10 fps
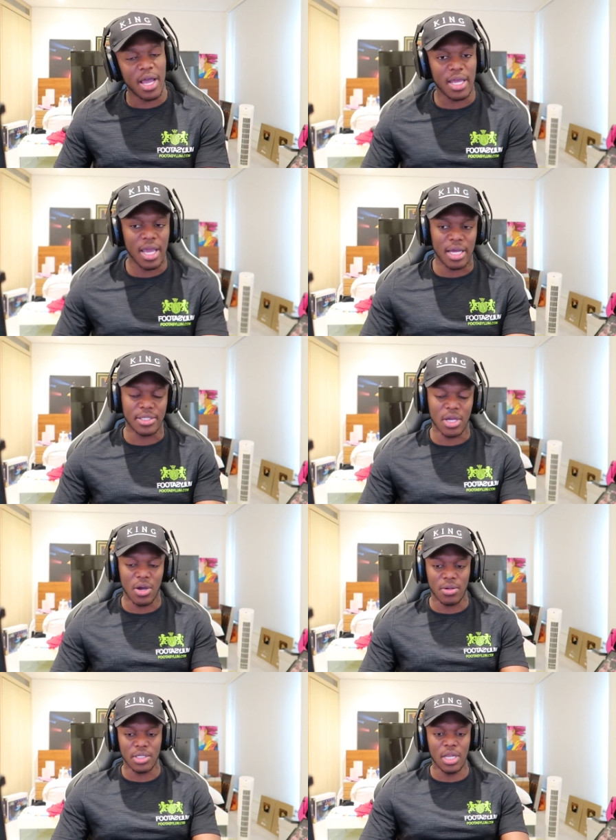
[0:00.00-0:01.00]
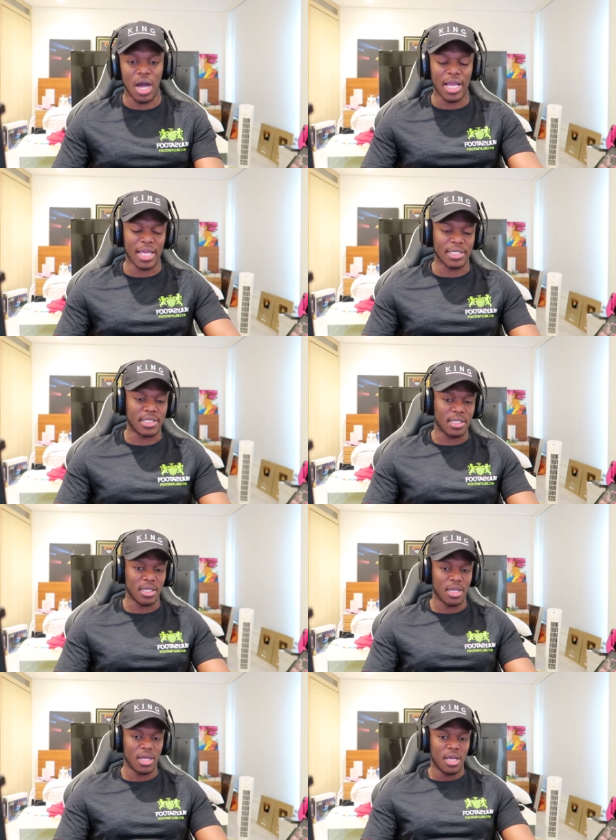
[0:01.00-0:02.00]
Yeah, yeah. Yeah. So, you know, I guess
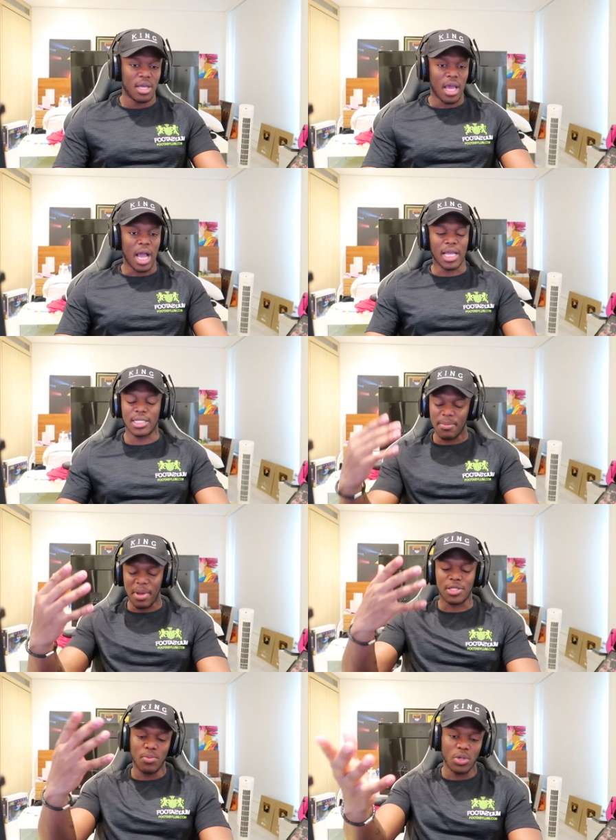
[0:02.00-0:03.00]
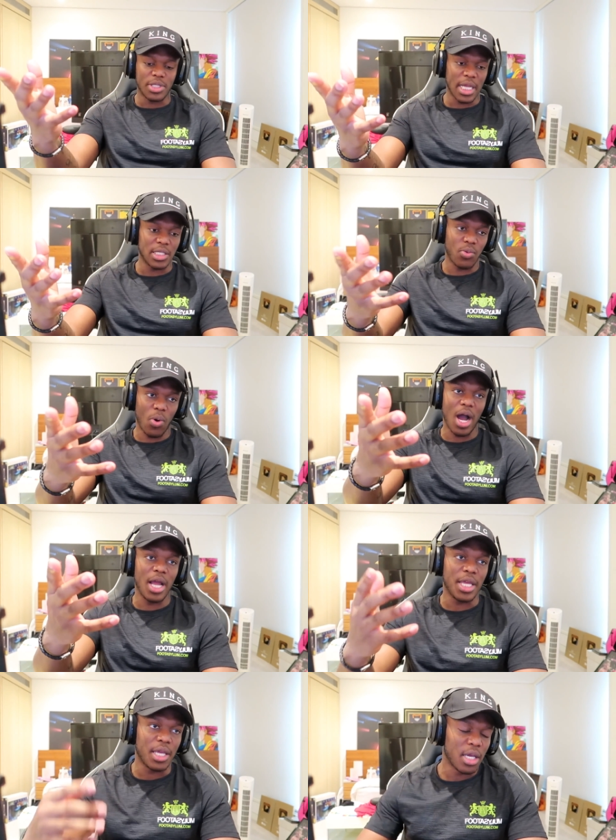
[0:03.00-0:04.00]
it makes more sense
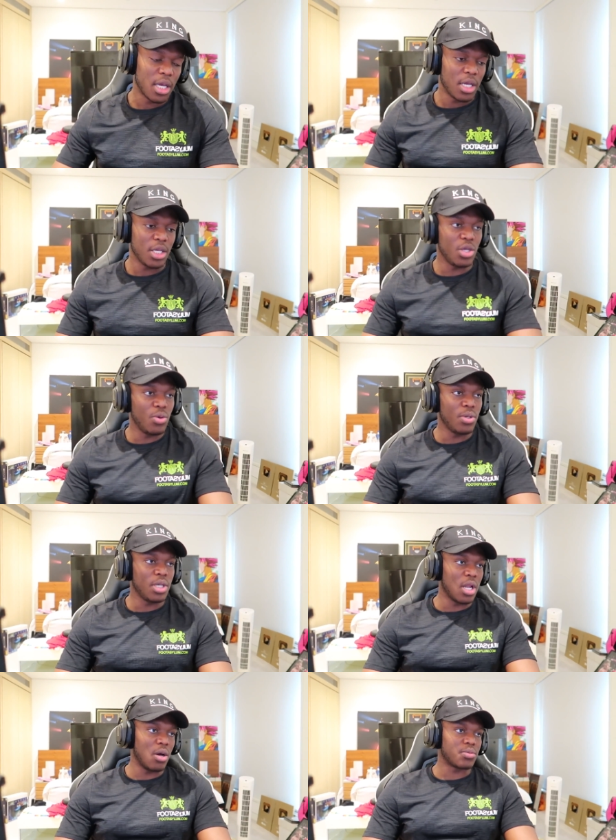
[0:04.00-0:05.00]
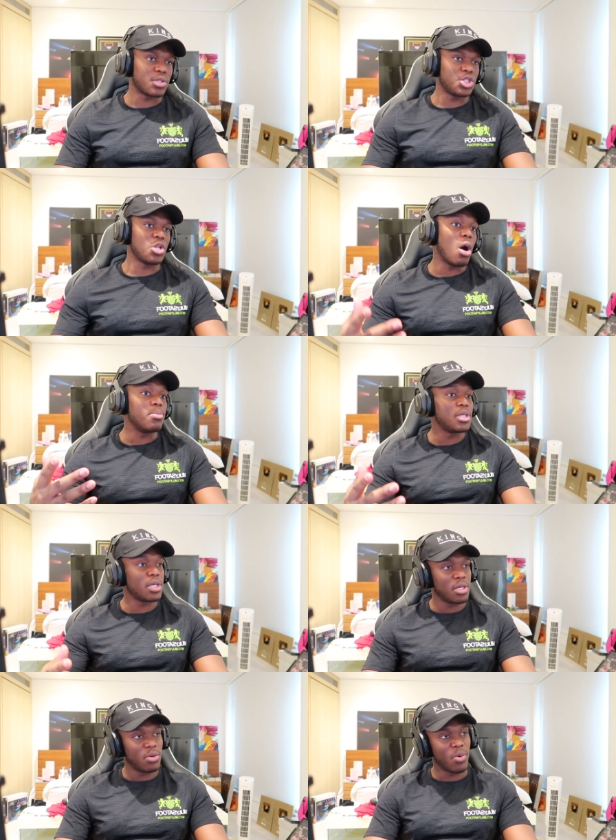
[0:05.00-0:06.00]
why you know, stopped
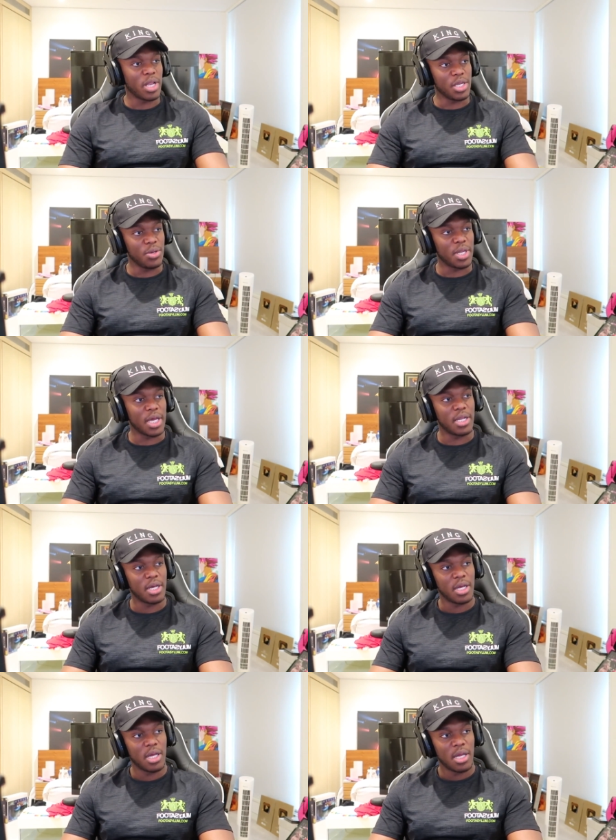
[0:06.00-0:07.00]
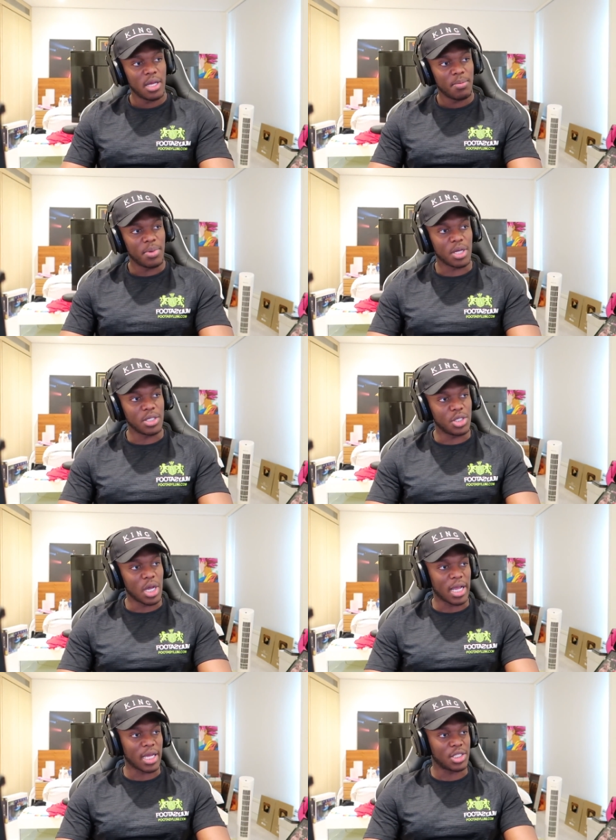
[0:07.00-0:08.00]
when you did,
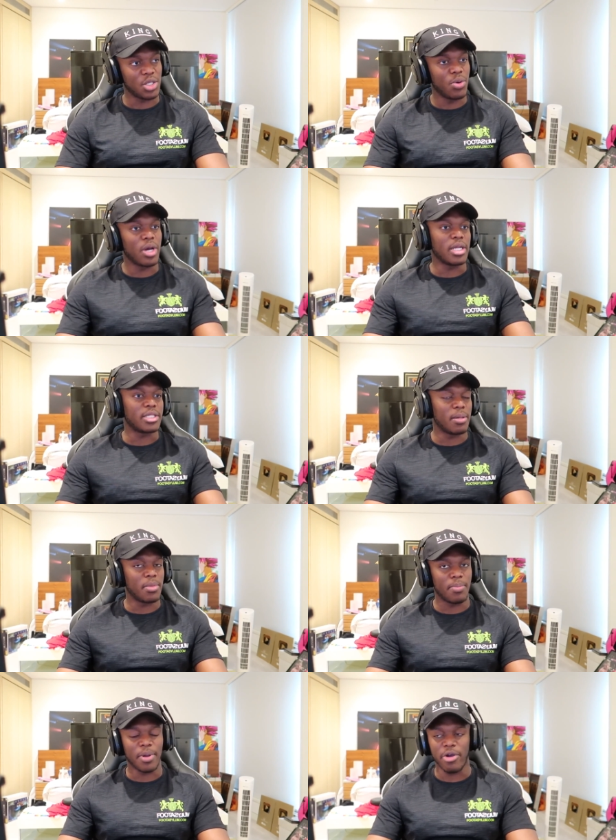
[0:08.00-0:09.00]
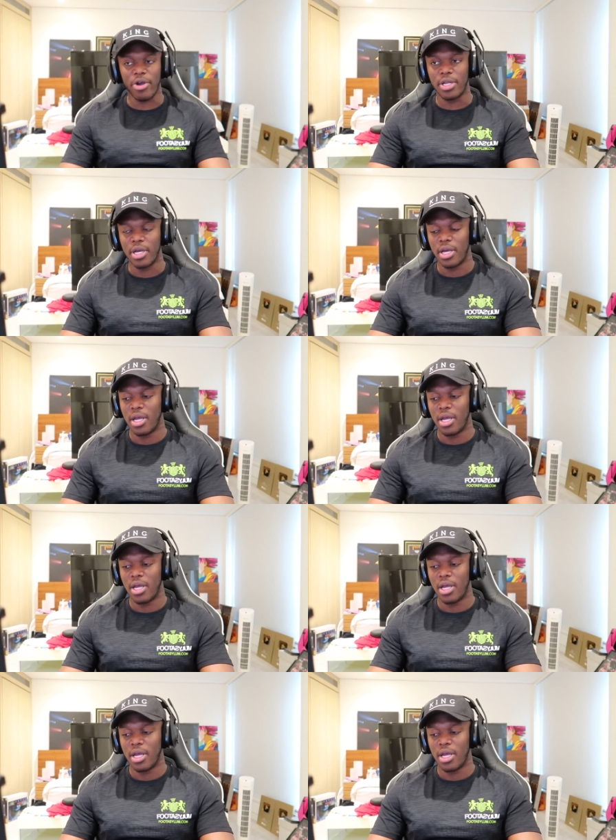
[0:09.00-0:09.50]
because I guess you were at a similar period.